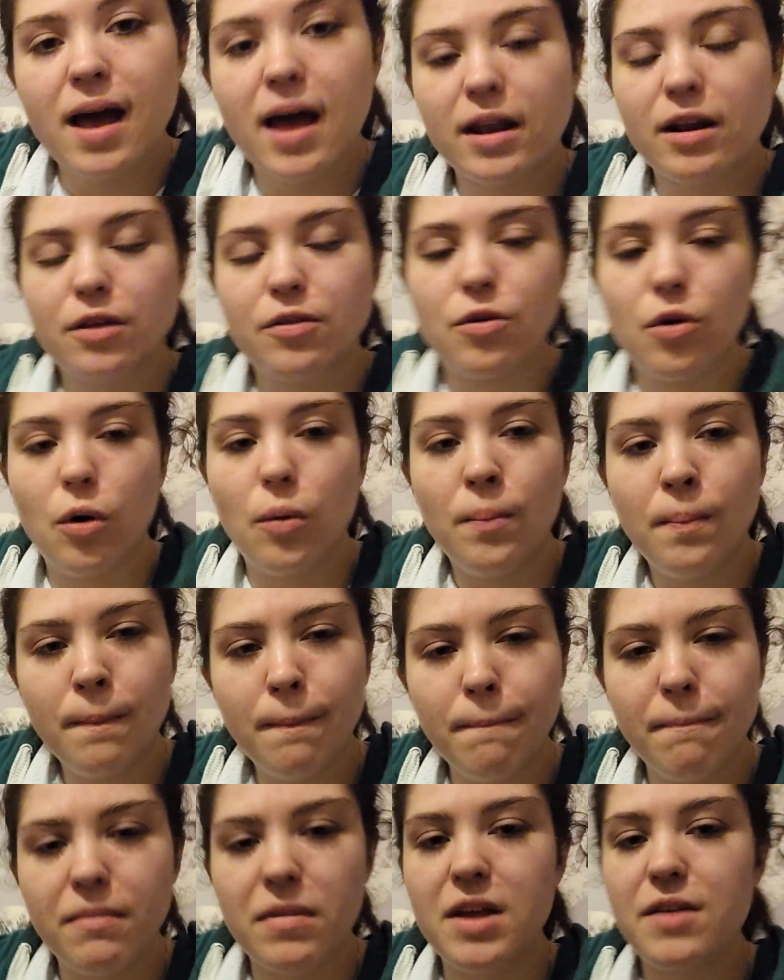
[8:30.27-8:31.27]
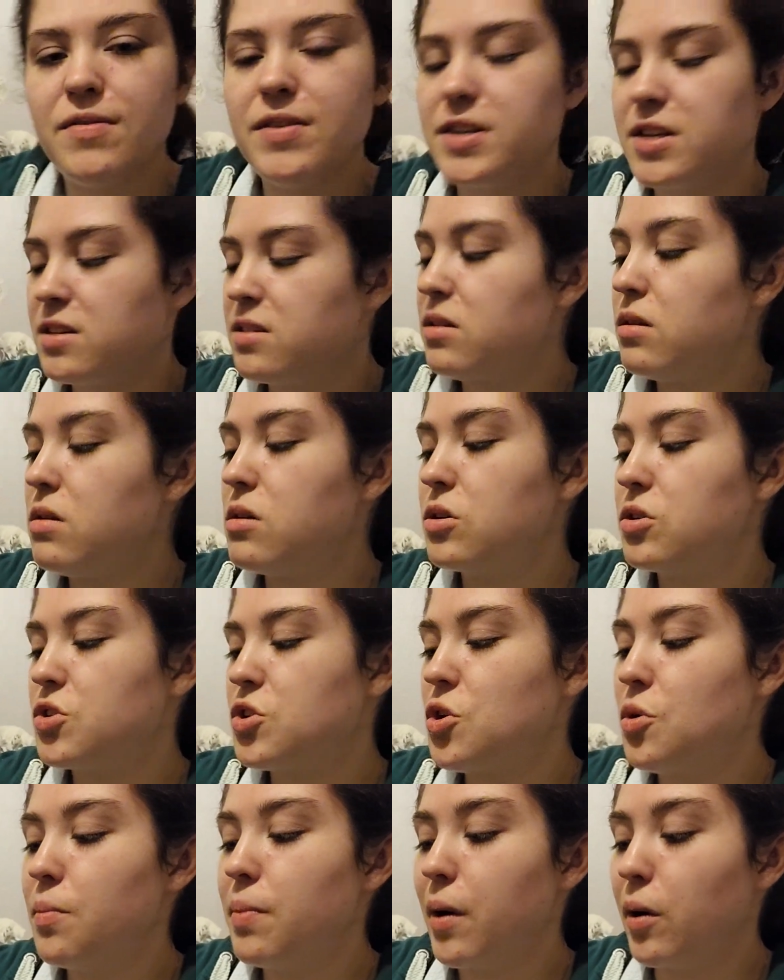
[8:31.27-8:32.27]
And I thought, if it doesn't look
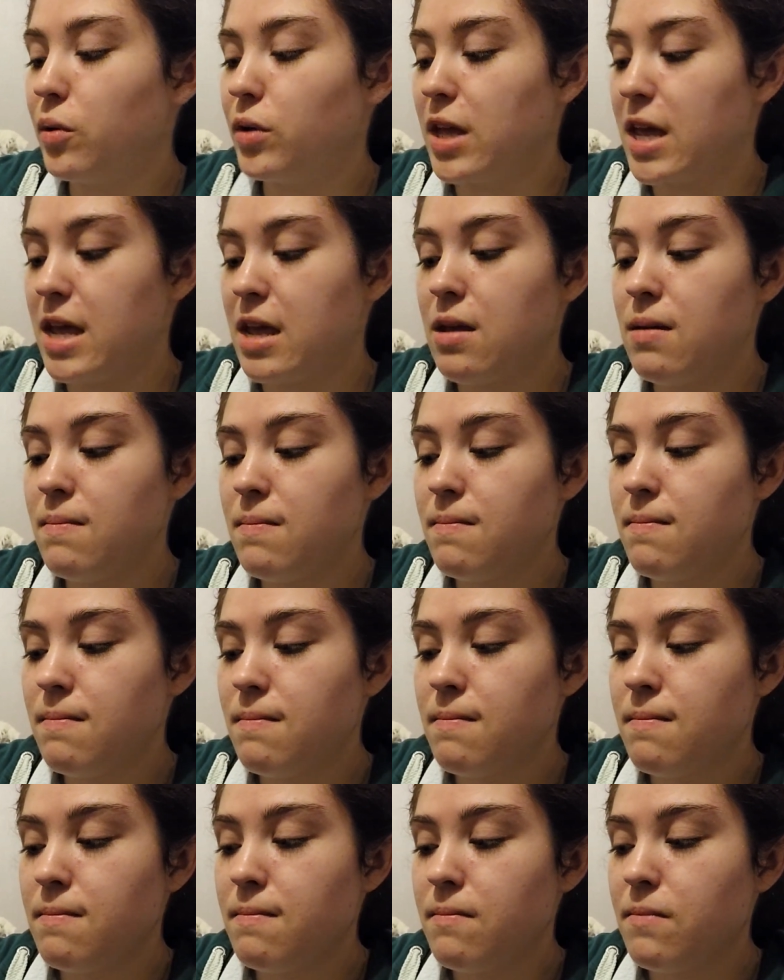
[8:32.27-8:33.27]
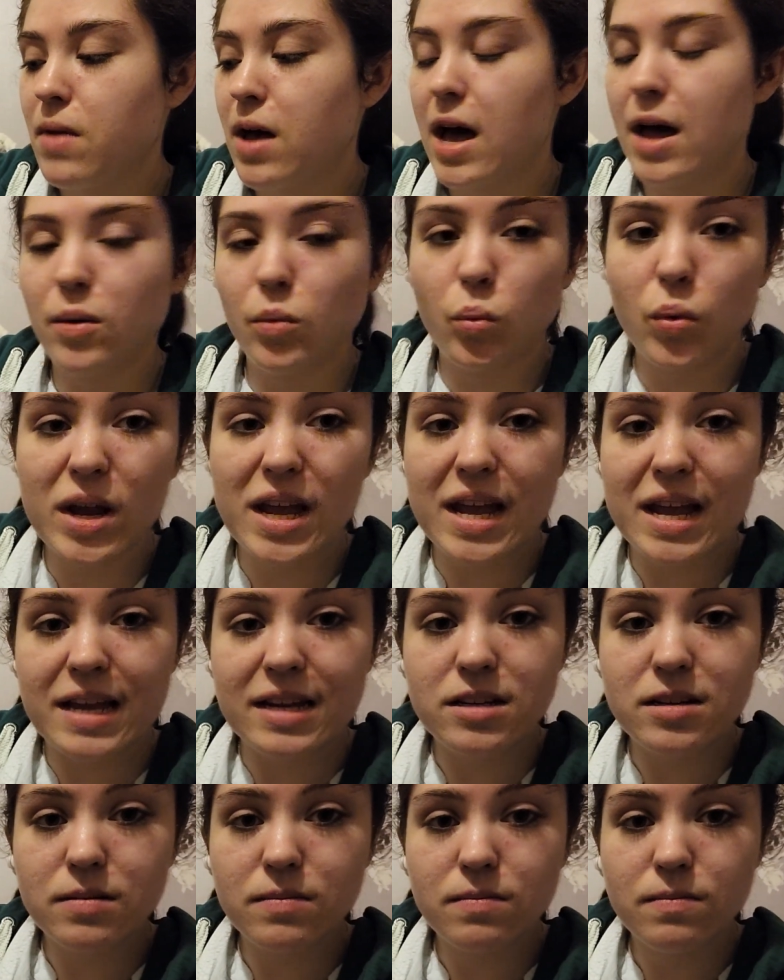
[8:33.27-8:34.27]
too bulky and
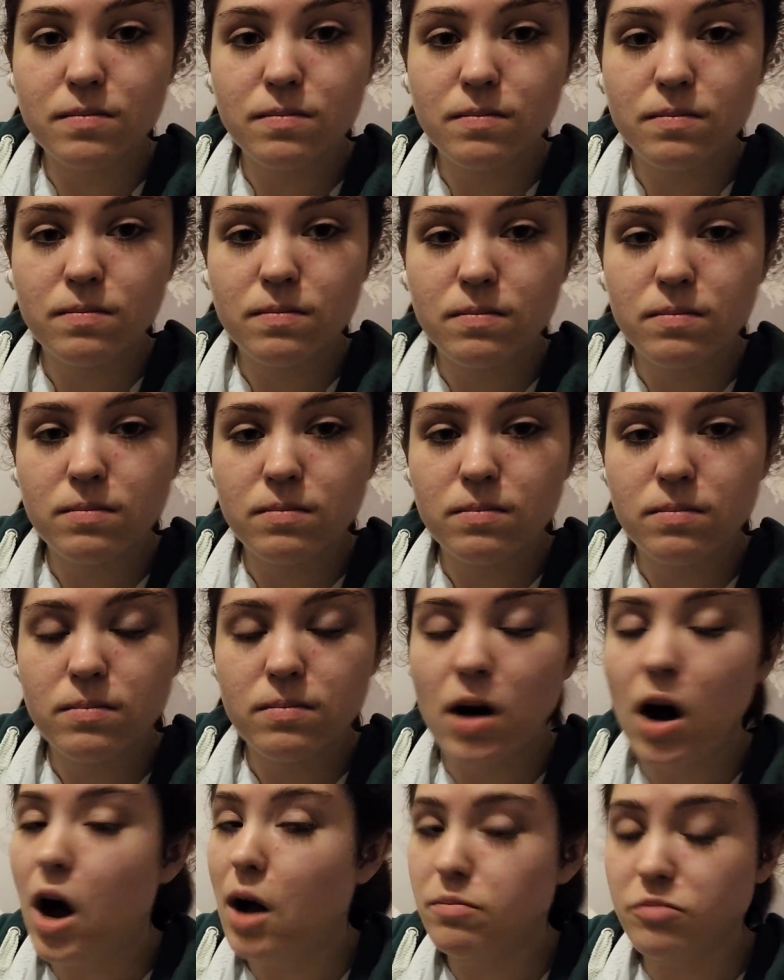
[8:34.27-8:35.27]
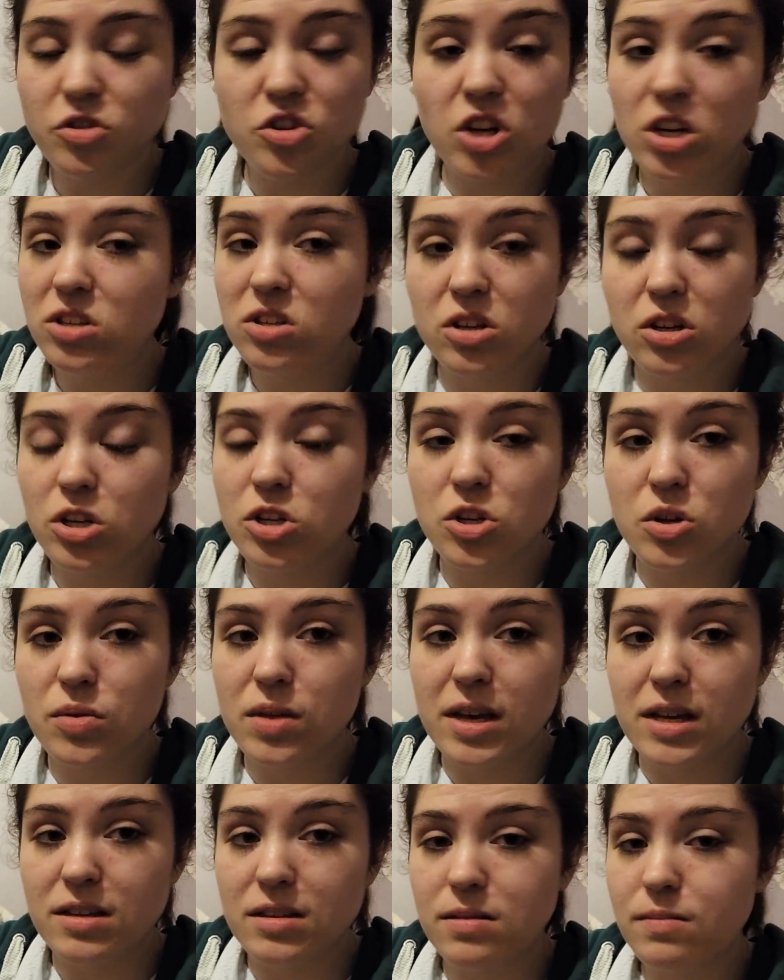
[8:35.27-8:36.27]
weird, I'm just going to do
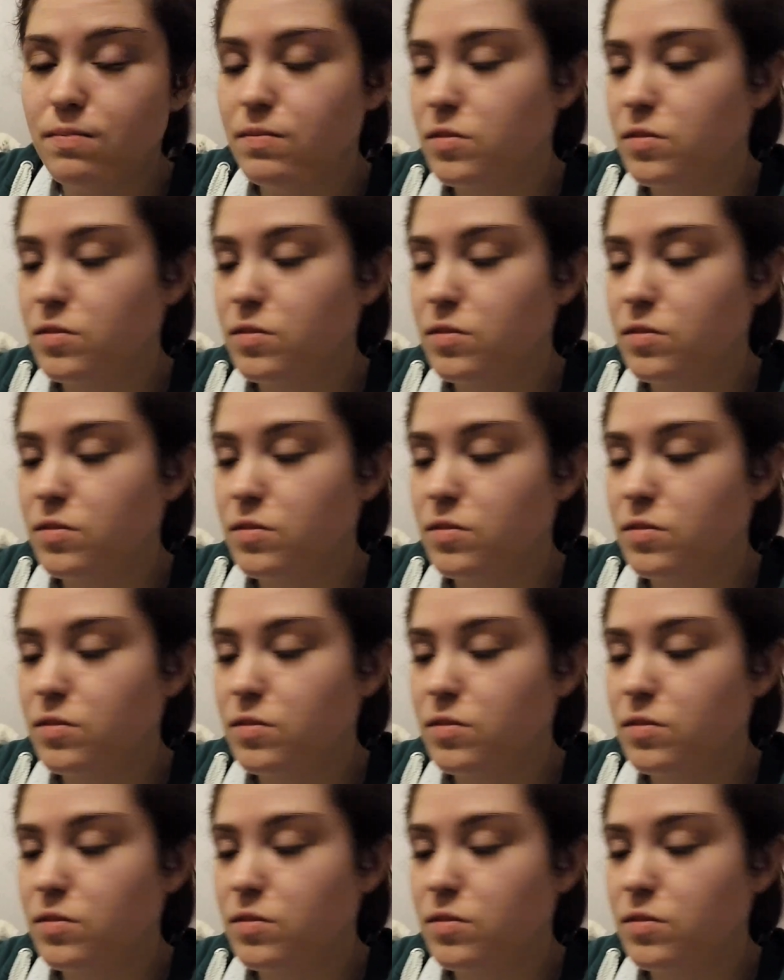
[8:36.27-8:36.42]
this.